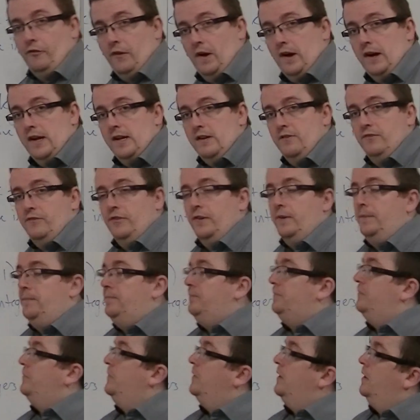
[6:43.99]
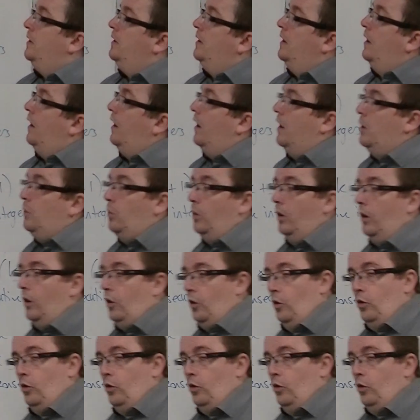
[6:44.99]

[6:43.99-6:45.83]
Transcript: 5. I will